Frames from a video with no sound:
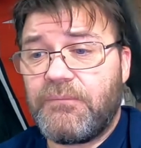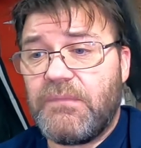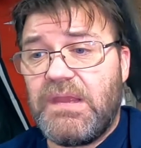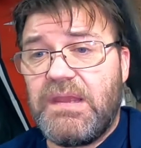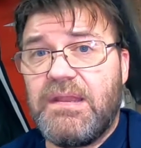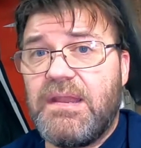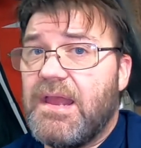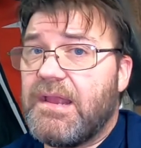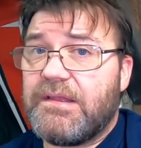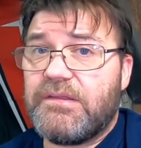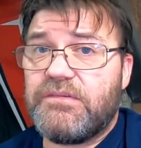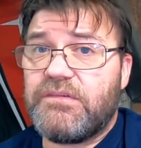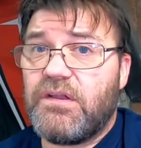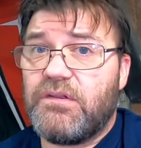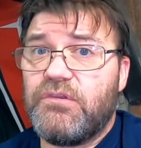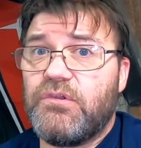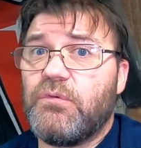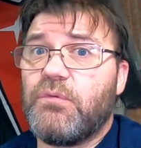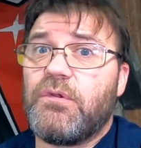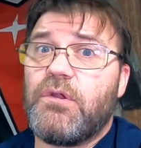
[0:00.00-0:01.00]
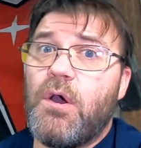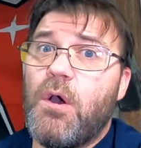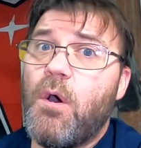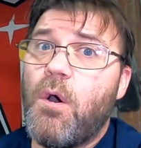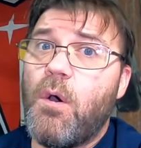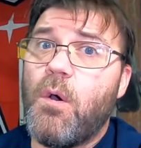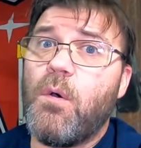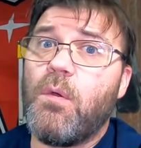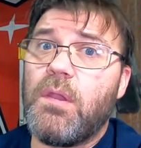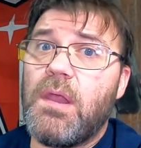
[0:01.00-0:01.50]
and I could start doing a
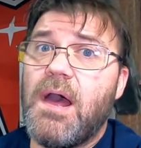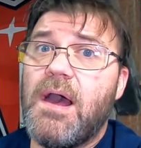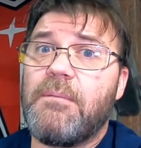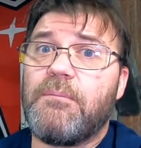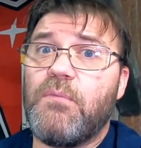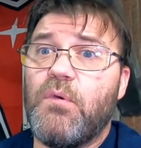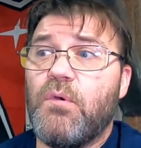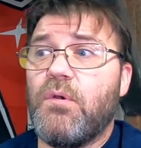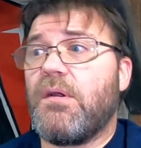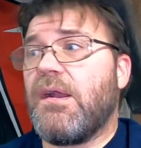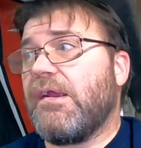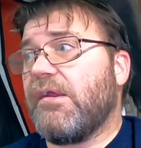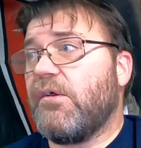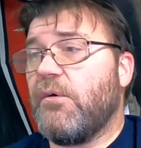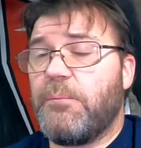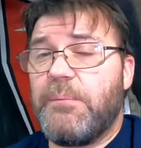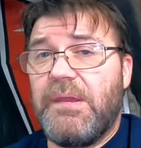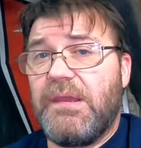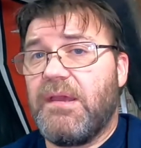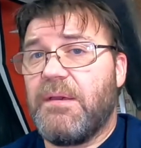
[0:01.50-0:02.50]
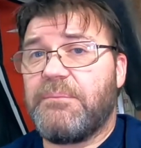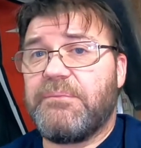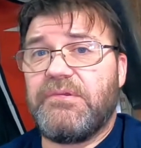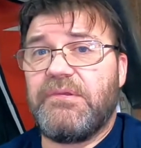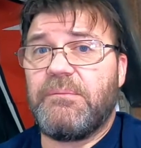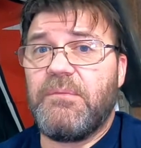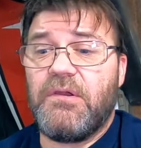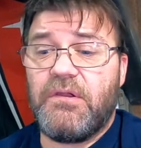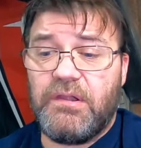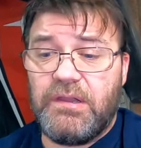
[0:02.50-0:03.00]
whole lot more. I could go pick up
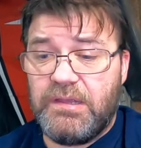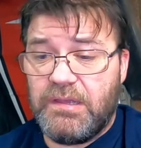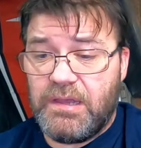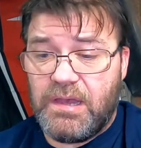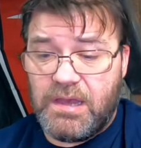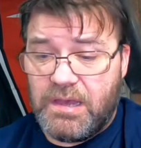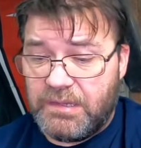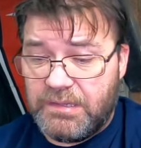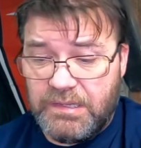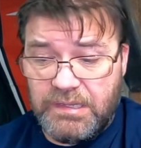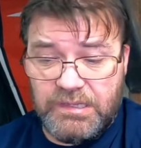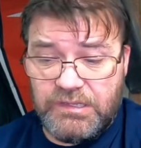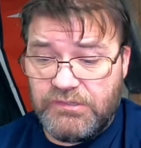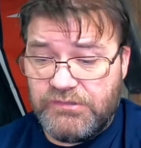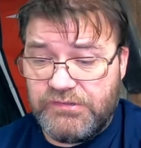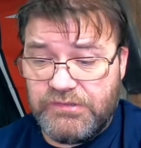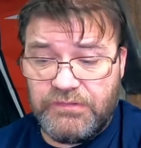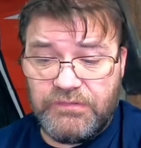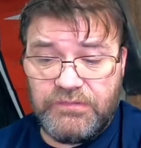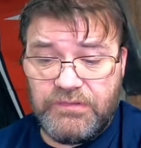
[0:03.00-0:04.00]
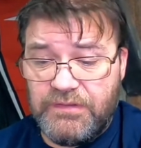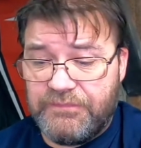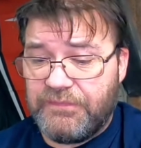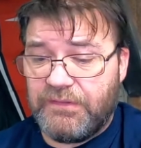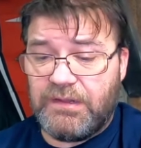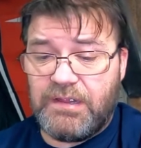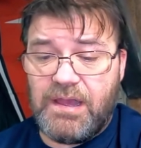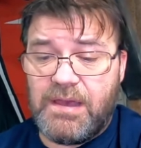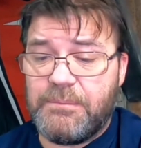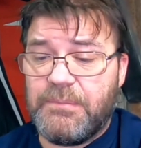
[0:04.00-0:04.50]
some more Honda engines,
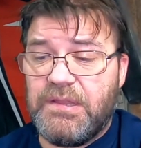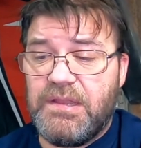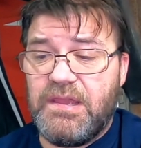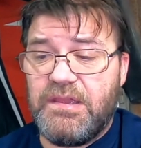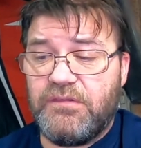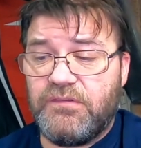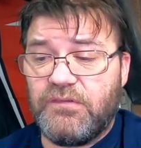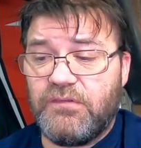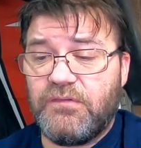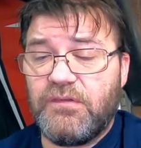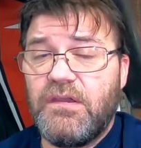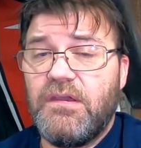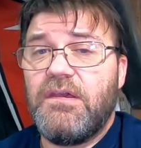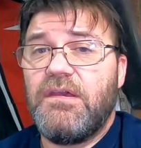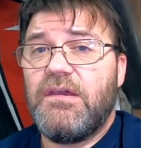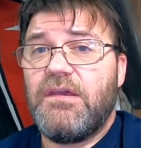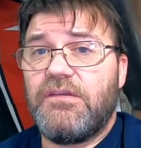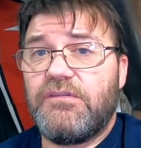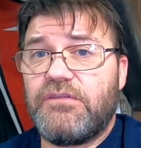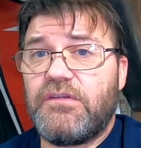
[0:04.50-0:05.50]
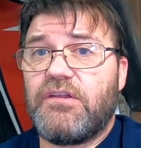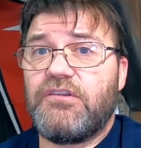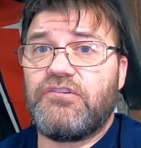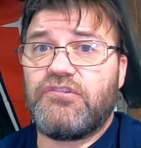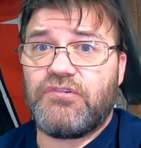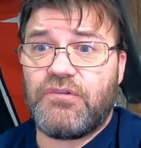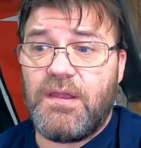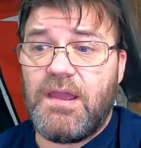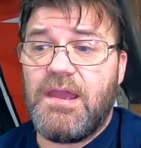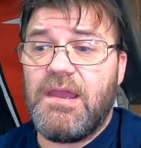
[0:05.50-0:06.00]
different combinations, and start
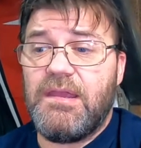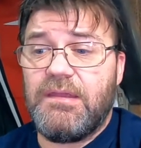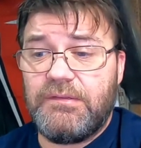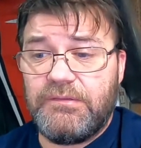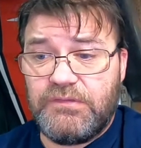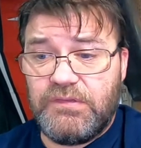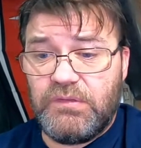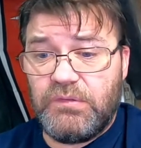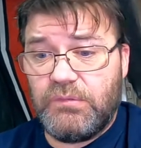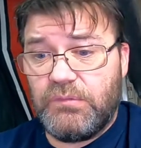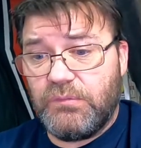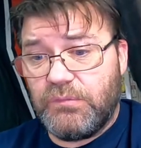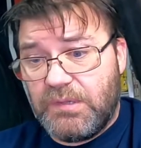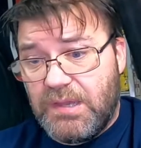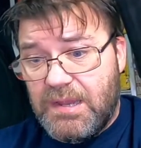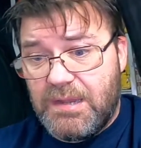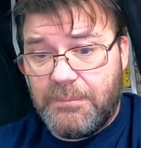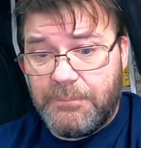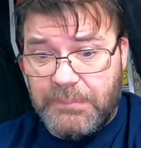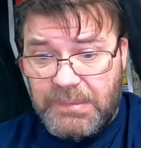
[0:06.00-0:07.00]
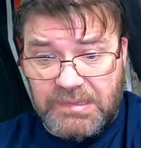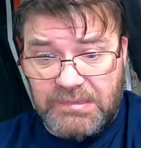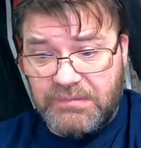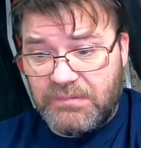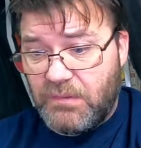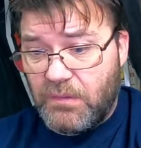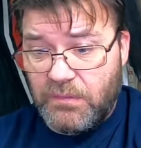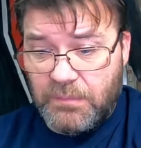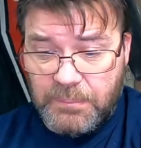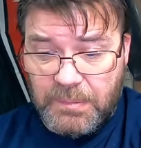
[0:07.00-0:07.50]
trying to kind of piece
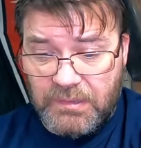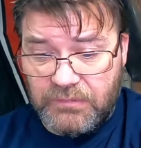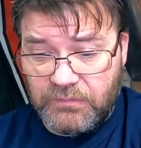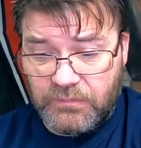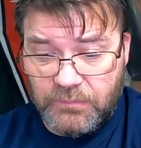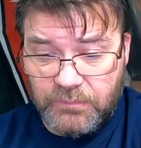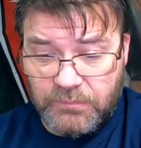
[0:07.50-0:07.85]
all the puzzle,